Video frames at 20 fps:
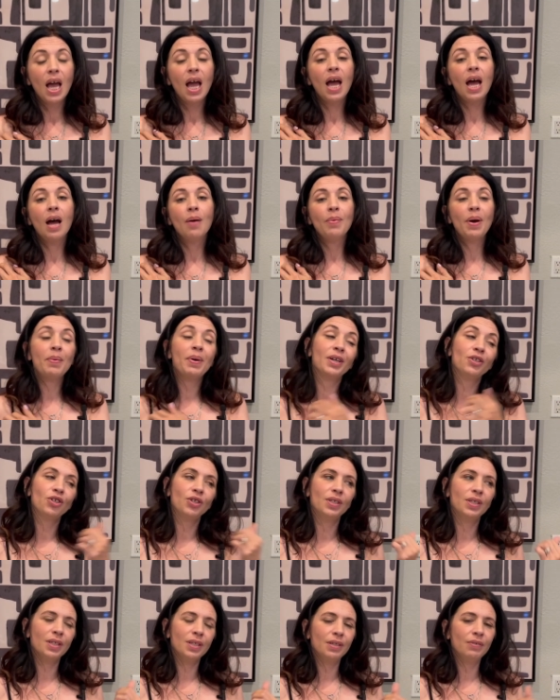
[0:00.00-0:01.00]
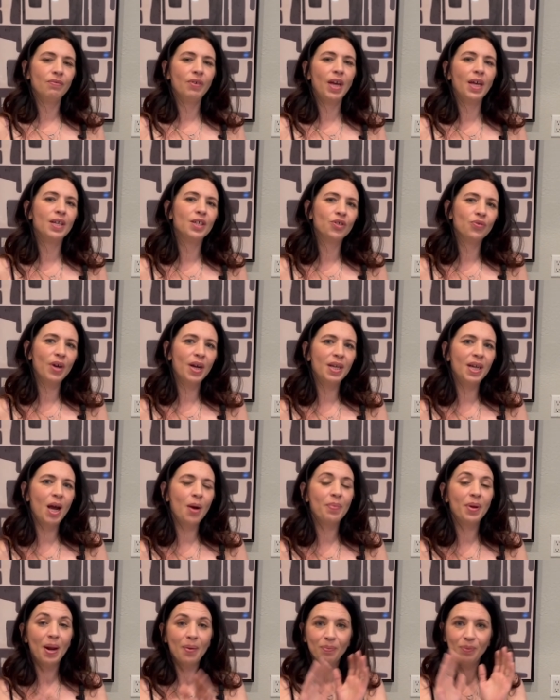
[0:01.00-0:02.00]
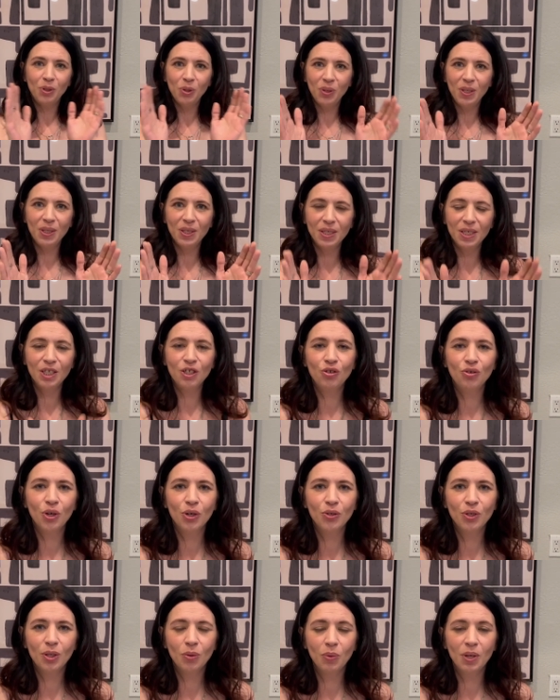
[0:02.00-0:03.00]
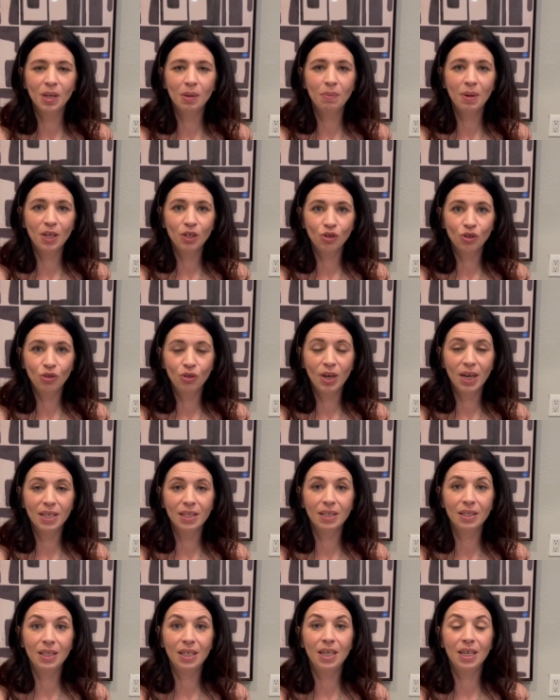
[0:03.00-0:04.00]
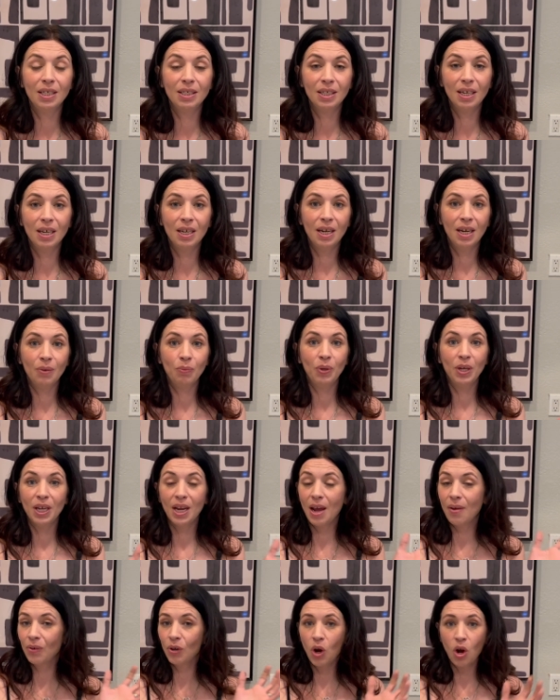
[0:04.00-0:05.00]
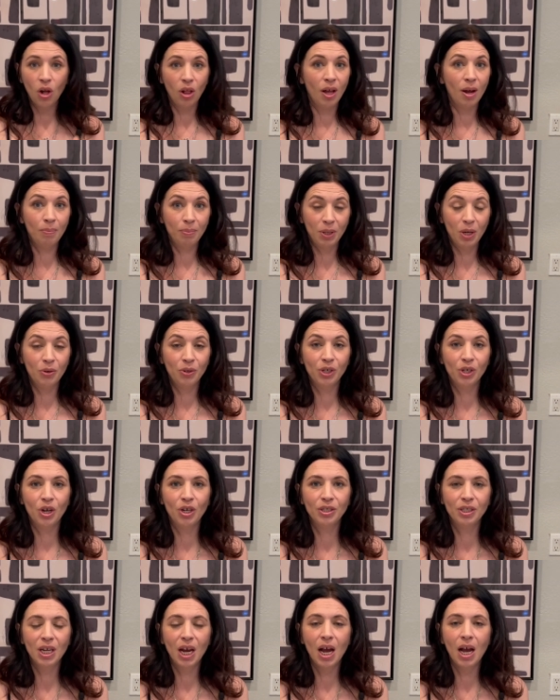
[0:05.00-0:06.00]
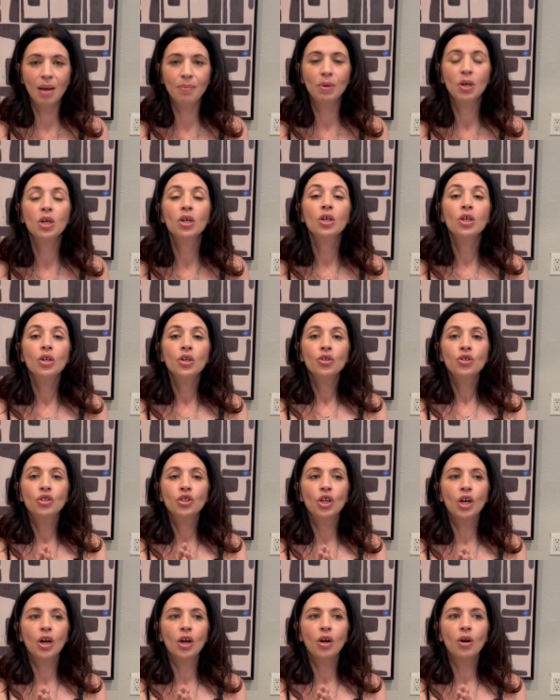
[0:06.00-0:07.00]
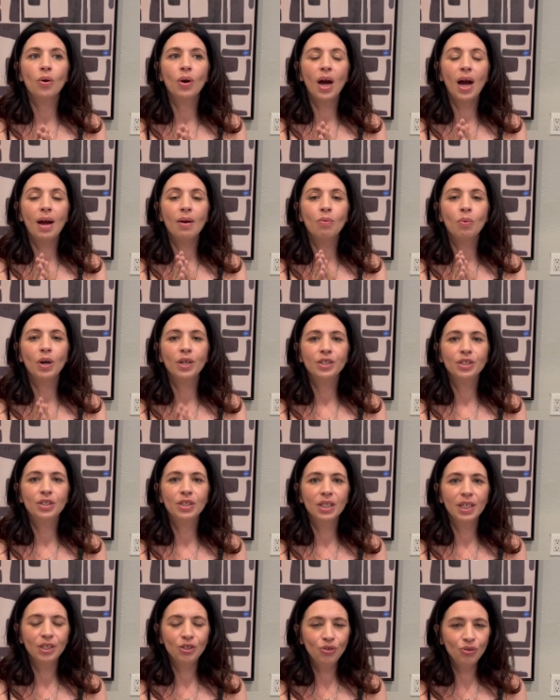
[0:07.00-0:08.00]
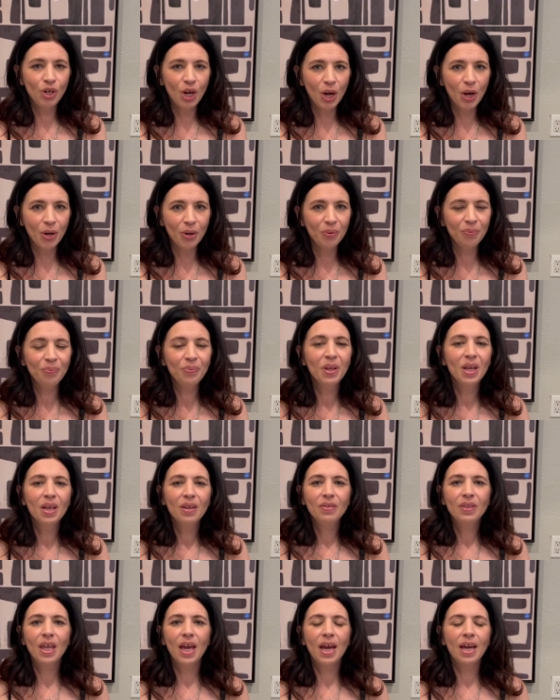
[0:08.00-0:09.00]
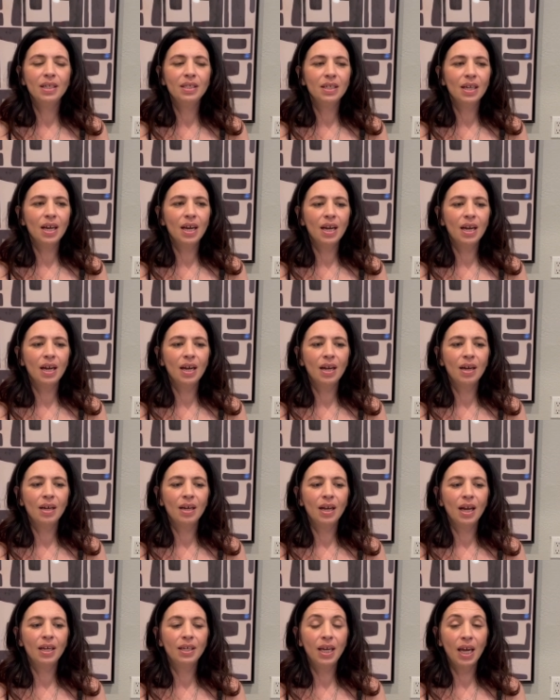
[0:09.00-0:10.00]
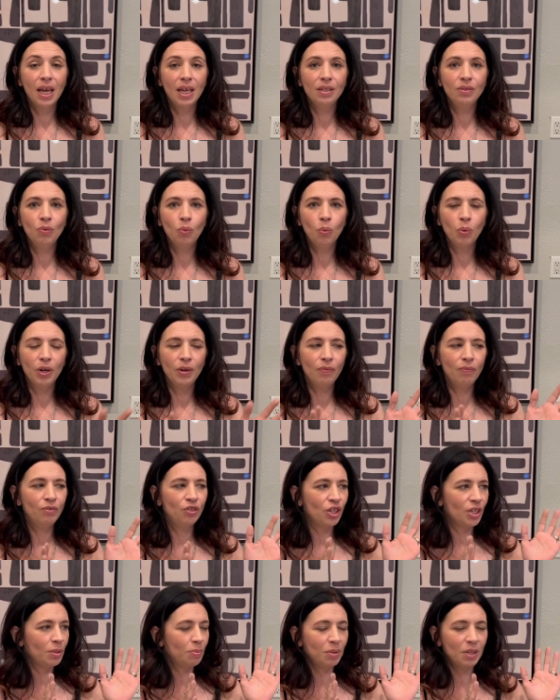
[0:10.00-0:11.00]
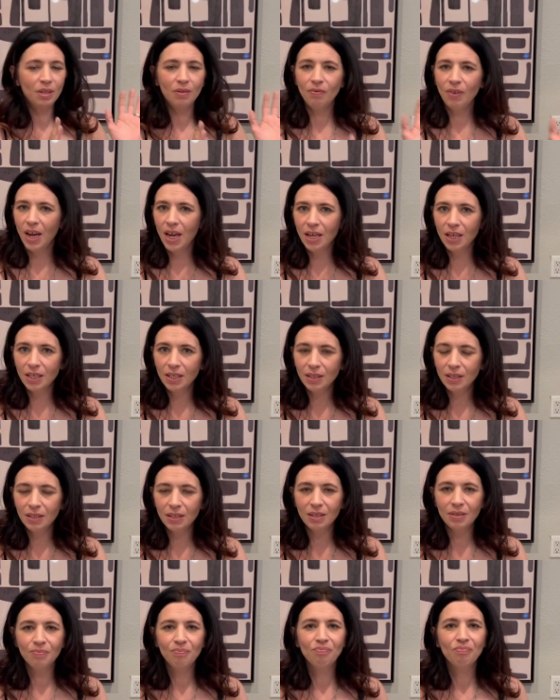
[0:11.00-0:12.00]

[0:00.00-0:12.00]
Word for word: Um, I'm actually still in Vegas right now, but I'm doing this intro so that we can make sure you guys see it and then we can have it all uploaded on time. So I wanted to let you know that, uh, again, we've just been in Vegas.